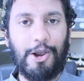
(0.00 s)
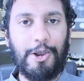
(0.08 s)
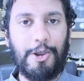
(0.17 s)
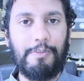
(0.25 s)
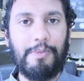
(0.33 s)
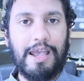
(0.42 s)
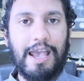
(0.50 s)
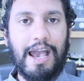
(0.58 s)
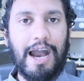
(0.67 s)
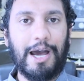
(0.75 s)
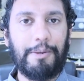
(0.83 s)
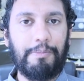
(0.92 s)
home
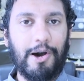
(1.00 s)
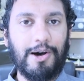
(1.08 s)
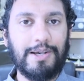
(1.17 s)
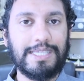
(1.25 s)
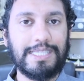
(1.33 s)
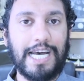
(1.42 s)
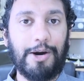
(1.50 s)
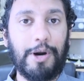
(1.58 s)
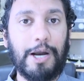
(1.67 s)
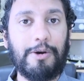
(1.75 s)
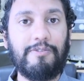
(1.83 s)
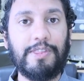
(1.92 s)
and passes out.
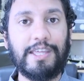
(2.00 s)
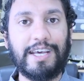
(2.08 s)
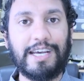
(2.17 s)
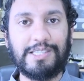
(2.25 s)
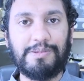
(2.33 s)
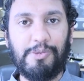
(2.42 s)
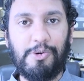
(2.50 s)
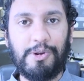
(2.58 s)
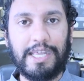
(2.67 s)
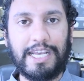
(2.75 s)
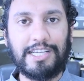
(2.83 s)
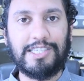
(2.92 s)
However, the next
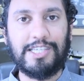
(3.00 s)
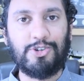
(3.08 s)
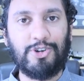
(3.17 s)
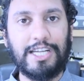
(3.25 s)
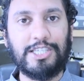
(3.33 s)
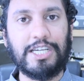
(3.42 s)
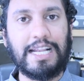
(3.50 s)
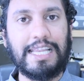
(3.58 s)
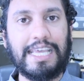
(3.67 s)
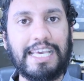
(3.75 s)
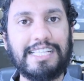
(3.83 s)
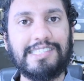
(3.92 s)
morning, she
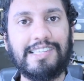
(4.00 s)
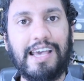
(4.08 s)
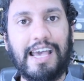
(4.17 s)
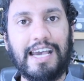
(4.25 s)
tragically hits her